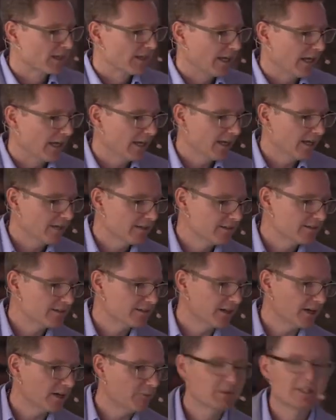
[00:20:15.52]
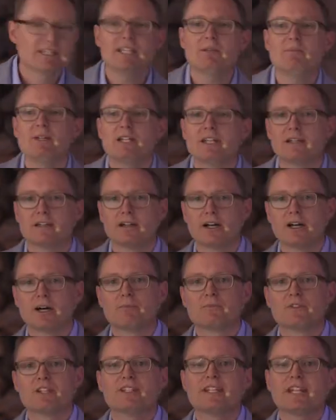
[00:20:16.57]
and keeping
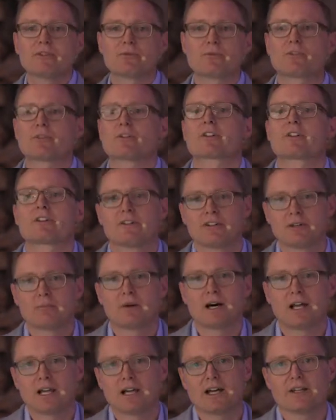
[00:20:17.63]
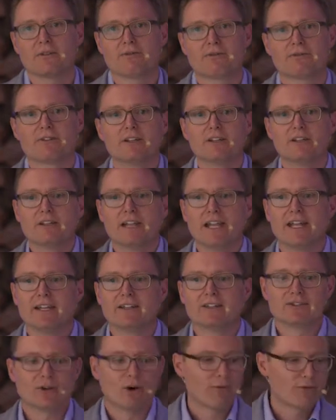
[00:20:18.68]
the network alive.
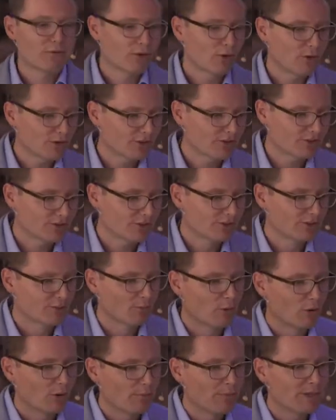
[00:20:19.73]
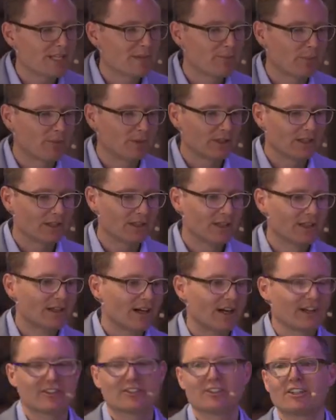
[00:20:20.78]
And of course, the more people
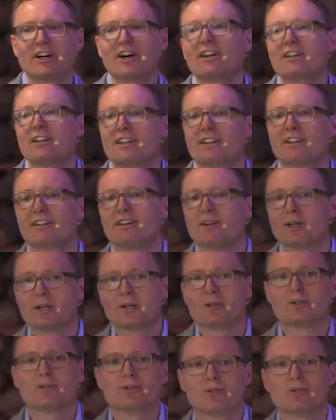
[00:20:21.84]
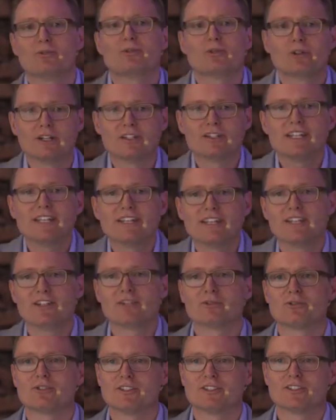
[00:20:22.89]
are starting to dig
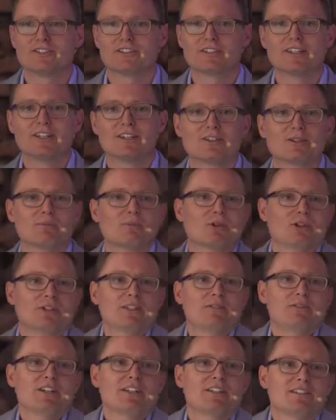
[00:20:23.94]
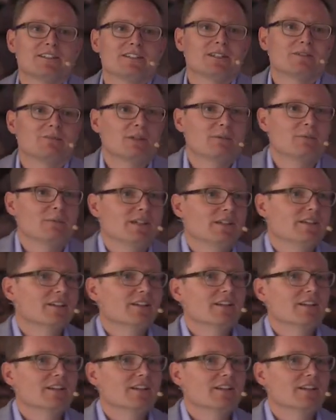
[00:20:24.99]
into this, the more difficult it will be.